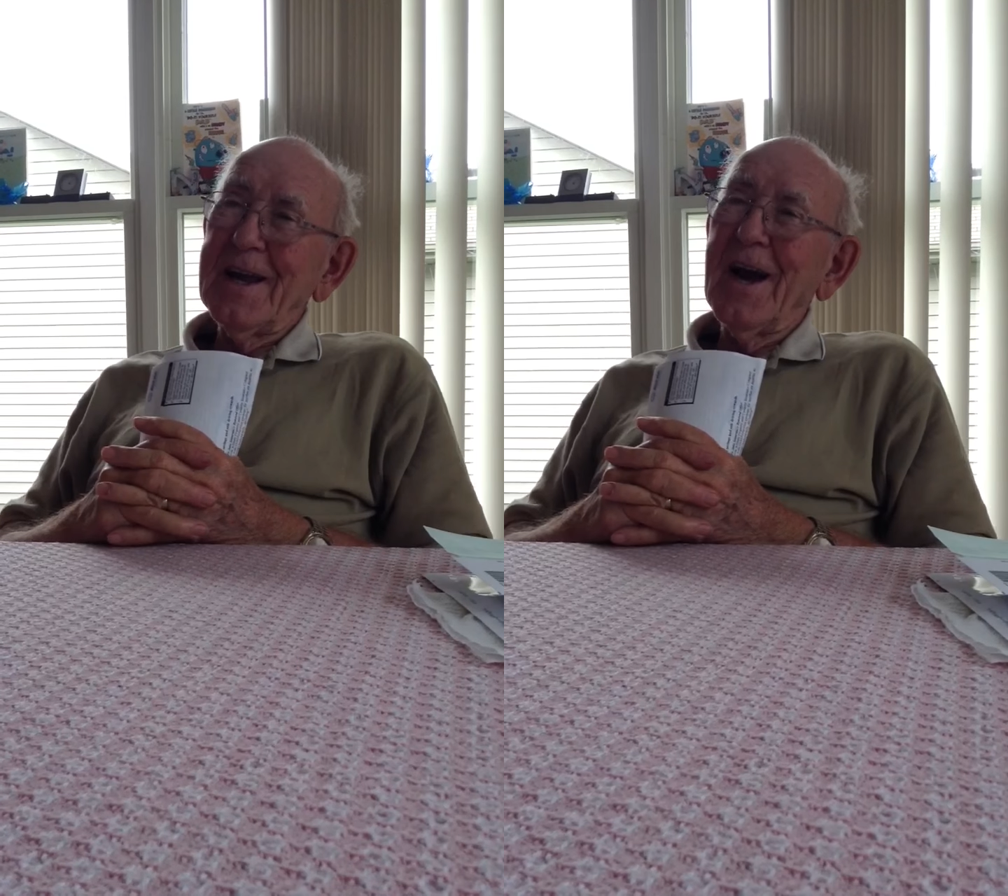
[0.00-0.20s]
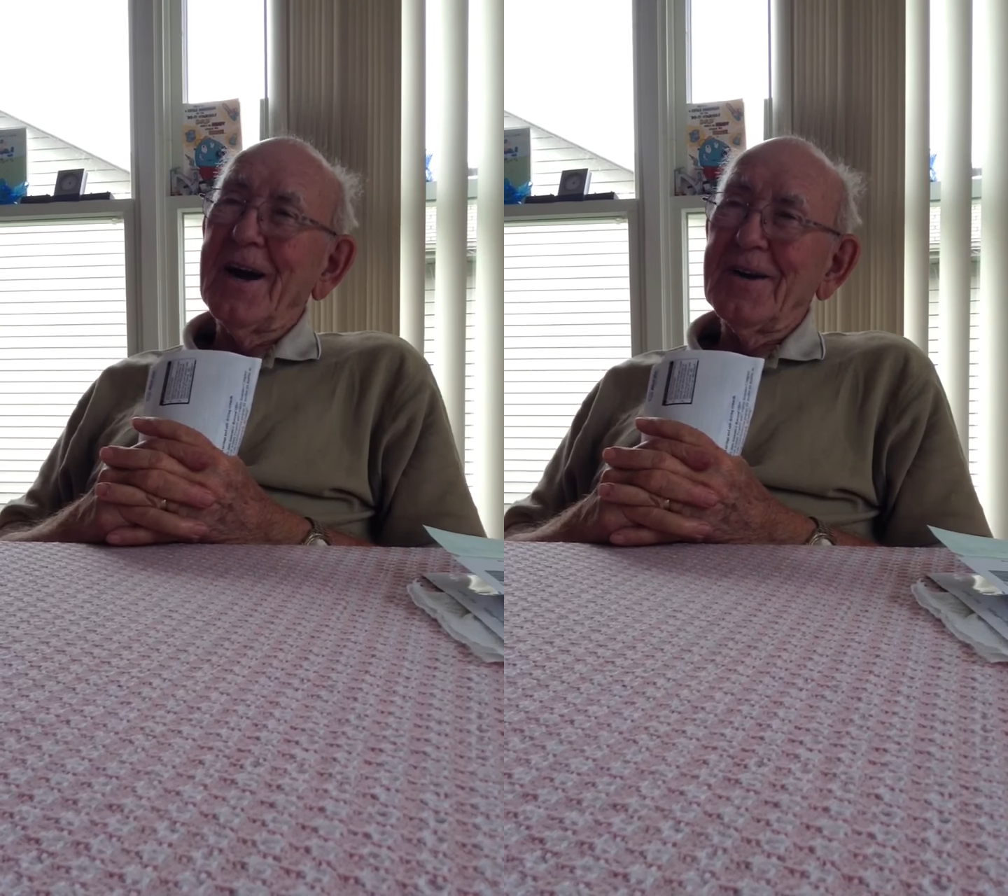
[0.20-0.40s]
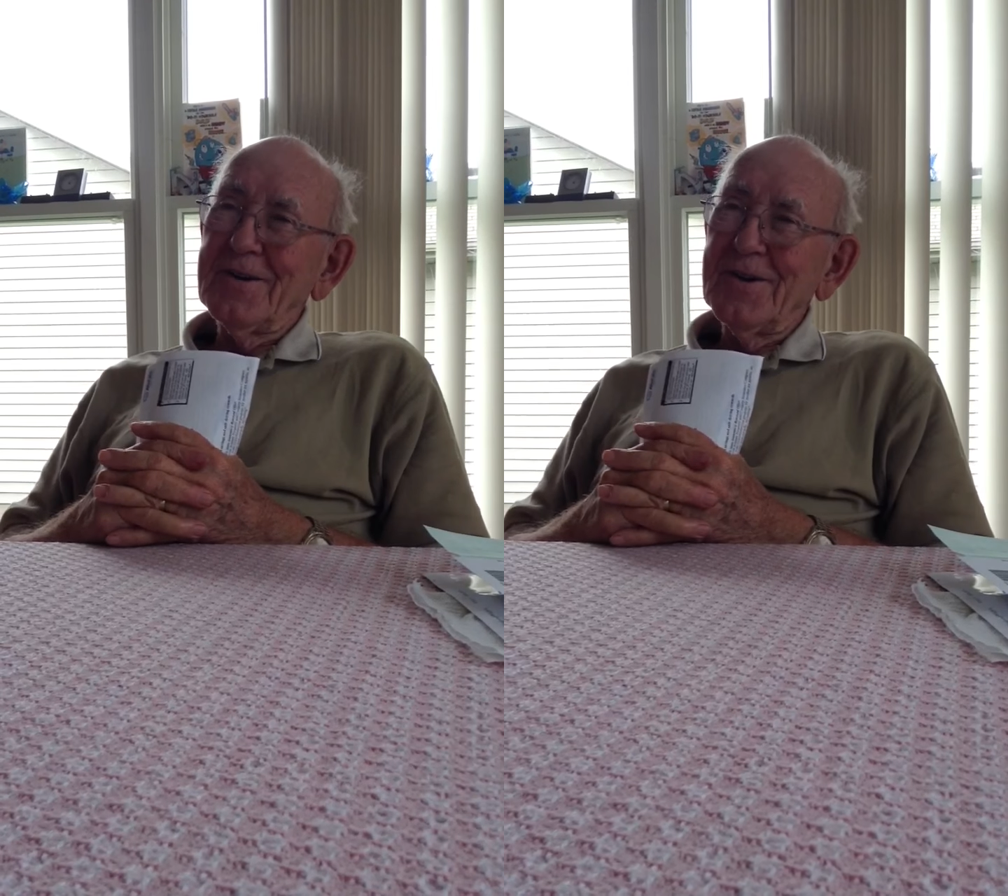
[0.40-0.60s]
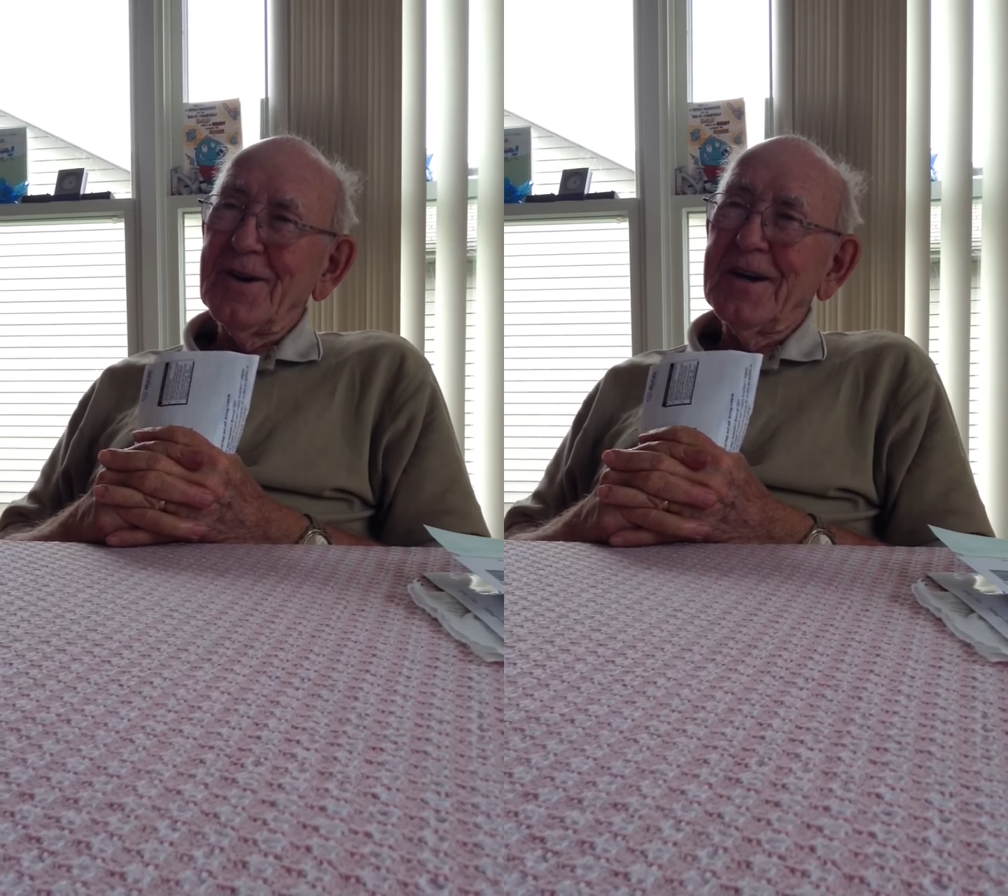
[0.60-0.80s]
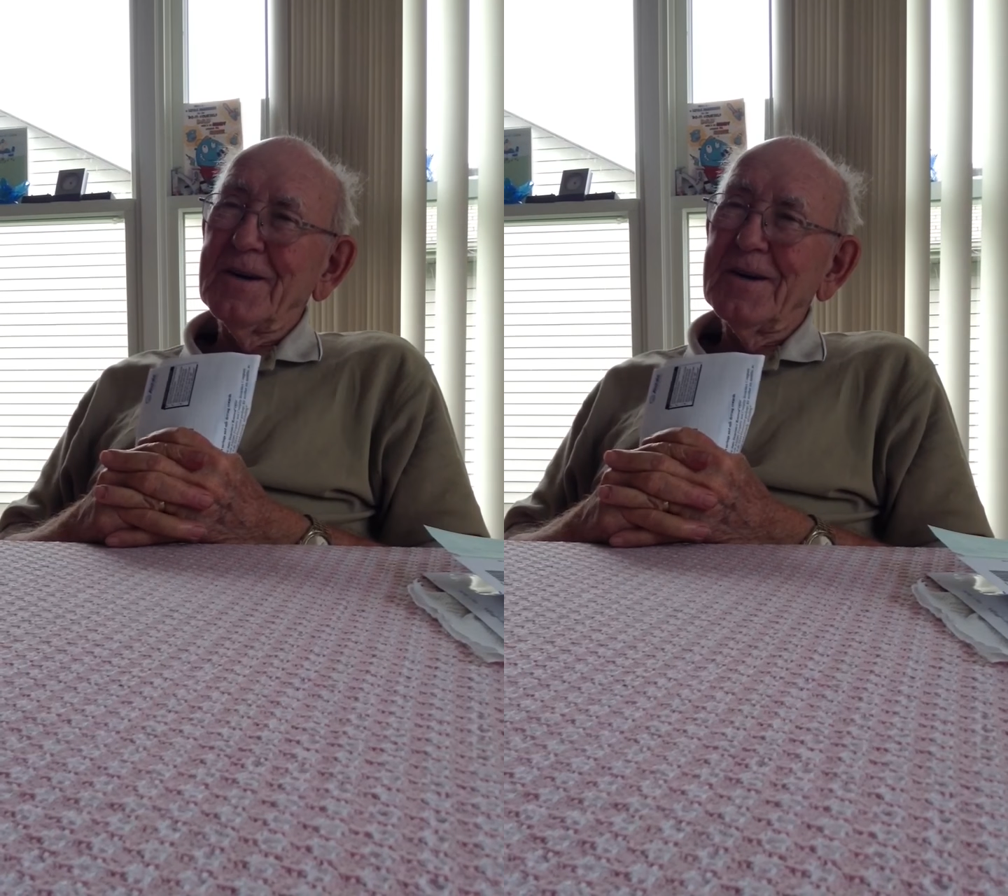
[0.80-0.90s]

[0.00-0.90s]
got it,